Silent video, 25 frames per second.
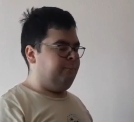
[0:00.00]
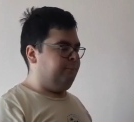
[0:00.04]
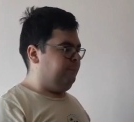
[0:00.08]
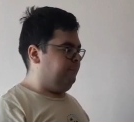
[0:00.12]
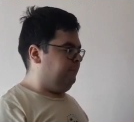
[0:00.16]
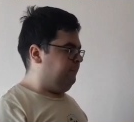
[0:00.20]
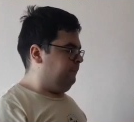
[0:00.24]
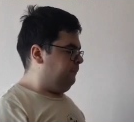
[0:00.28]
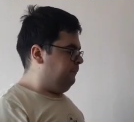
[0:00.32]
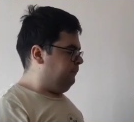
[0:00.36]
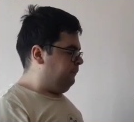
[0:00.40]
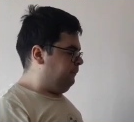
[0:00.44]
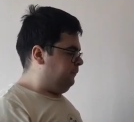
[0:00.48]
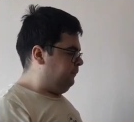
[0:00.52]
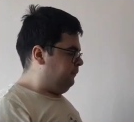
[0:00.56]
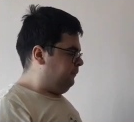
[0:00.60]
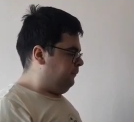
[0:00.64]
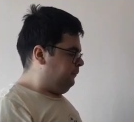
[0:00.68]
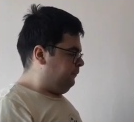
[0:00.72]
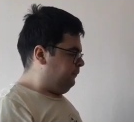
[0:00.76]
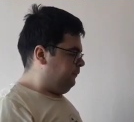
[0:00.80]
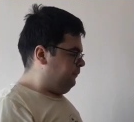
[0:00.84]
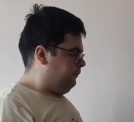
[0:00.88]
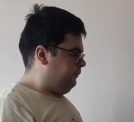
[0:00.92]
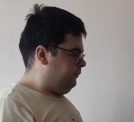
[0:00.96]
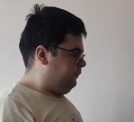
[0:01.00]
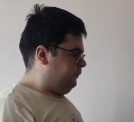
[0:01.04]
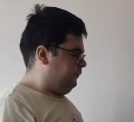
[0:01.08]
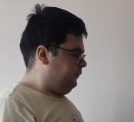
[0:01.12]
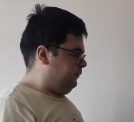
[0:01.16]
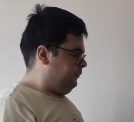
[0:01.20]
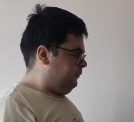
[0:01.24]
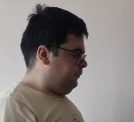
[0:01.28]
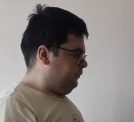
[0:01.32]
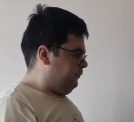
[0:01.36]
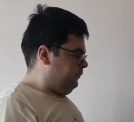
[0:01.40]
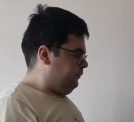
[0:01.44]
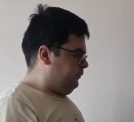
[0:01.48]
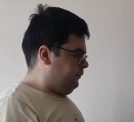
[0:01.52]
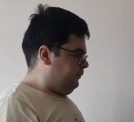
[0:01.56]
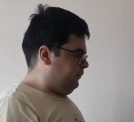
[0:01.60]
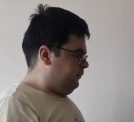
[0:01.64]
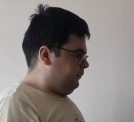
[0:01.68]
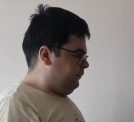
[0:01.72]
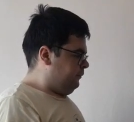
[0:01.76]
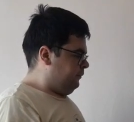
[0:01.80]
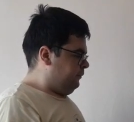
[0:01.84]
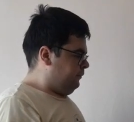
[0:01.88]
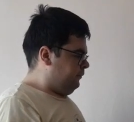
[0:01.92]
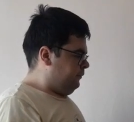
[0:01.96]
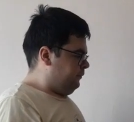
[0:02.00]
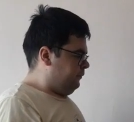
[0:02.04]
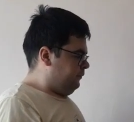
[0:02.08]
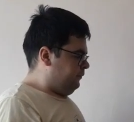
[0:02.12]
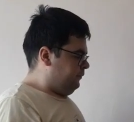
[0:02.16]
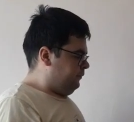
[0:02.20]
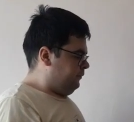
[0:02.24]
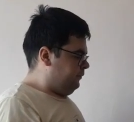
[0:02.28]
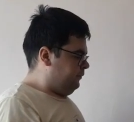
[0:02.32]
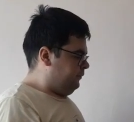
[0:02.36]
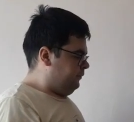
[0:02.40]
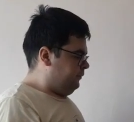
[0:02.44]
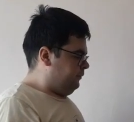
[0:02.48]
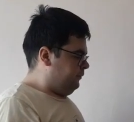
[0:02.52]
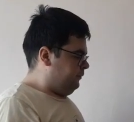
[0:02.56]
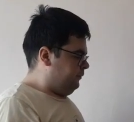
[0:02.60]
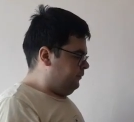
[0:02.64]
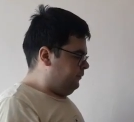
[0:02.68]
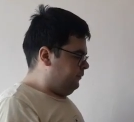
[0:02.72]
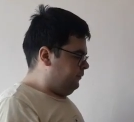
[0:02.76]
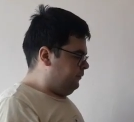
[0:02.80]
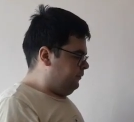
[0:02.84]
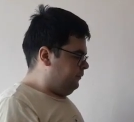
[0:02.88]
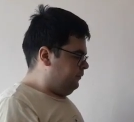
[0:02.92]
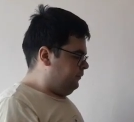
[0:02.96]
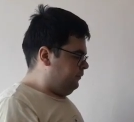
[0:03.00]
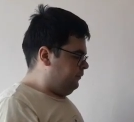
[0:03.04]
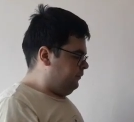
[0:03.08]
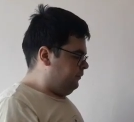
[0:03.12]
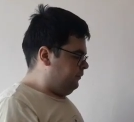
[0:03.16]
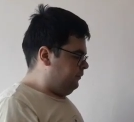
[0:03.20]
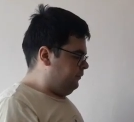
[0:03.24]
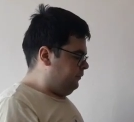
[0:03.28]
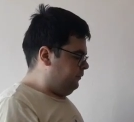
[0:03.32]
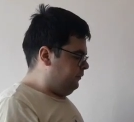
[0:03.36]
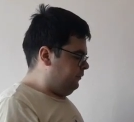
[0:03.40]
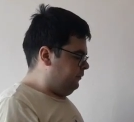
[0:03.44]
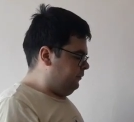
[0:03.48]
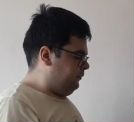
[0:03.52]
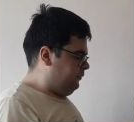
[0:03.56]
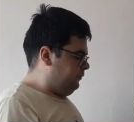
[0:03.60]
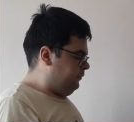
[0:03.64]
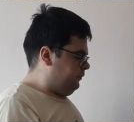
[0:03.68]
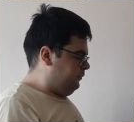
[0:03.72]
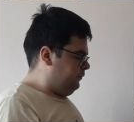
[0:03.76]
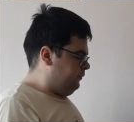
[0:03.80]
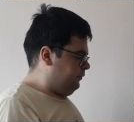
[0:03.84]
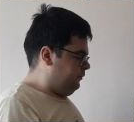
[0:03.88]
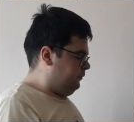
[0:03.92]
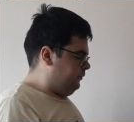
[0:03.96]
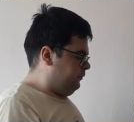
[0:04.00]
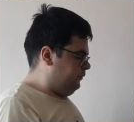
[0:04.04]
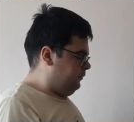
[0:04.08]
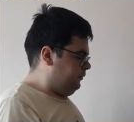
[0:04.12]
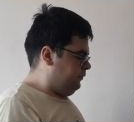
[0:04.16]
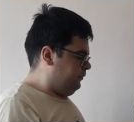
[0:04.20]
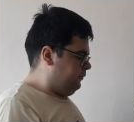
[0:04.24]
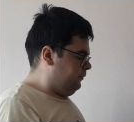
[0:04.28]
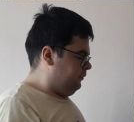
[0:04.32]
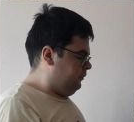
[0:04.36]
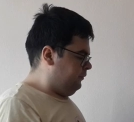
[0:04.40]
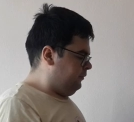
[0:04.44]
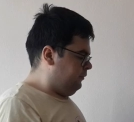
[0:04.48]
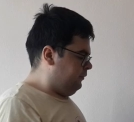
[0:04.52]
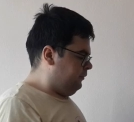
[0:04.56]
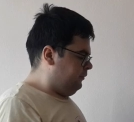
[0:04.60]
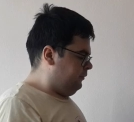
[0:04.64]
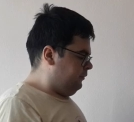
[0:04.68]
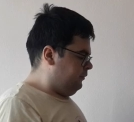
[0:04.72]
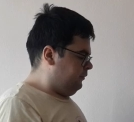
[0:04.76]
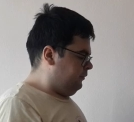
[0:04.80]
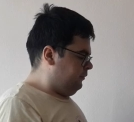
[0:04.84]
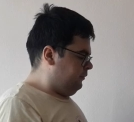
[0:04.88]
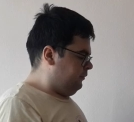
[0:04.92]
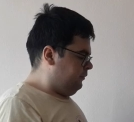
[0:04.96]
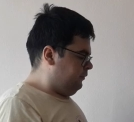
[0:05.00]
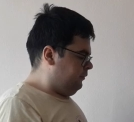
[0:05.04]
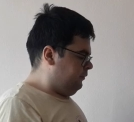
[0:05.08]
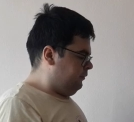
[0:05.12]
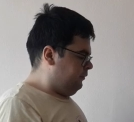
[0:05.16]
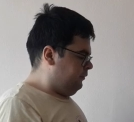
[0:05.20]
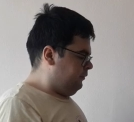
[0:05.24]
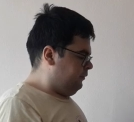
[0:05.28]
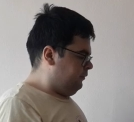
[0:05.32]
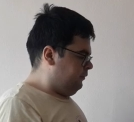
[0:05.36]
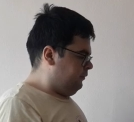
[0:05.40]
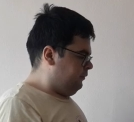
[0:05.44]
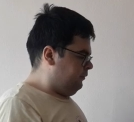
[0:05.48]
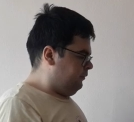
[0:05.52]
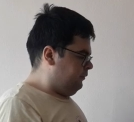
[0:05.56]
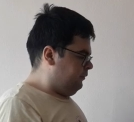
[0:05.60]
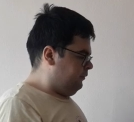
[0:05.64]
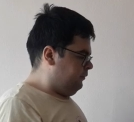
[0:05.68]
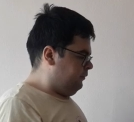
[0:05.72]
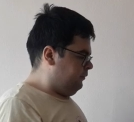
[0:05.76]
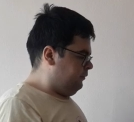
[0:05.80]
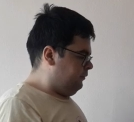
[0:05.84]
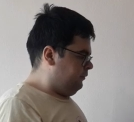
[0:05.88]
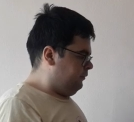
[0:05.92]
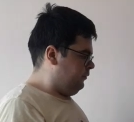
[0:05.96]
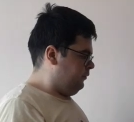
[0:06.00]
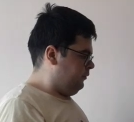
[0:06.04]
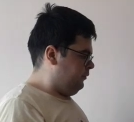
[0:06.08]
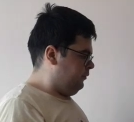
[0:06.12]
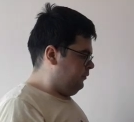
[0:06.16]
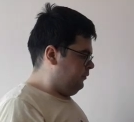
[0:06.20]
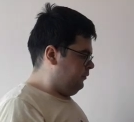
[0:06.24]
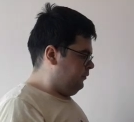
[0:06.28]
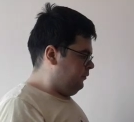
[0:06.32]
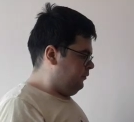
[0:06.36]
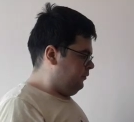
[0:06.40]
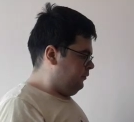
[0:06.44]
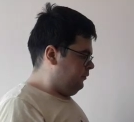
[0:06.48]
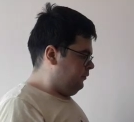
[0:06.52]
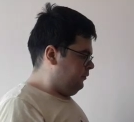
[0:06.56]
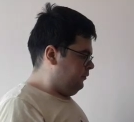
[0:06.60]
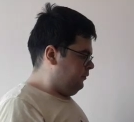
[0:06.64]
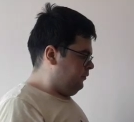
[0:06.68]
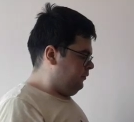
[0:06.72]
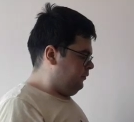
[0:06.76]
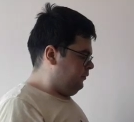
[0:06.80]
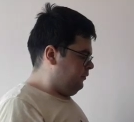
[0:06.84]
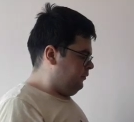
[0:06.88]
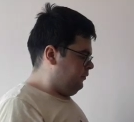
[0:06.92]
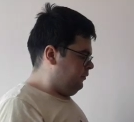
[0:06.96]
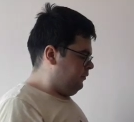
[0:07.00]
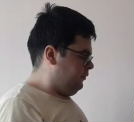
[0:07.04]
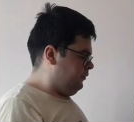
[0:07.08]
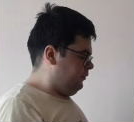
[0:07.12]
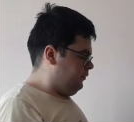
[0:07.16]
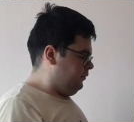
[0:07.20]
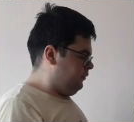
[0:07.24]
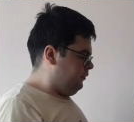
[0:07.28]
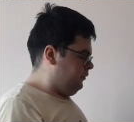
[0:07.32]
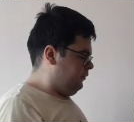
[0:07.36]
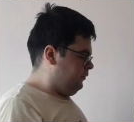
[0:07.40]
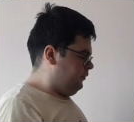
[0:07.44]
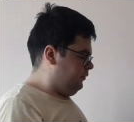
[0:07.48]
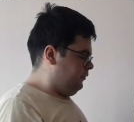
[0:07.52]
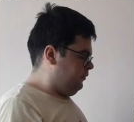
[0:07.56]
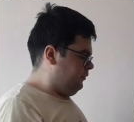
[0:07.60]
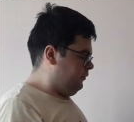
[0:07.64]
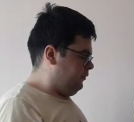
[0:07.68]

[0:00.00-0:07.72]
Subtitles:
(no one is talking)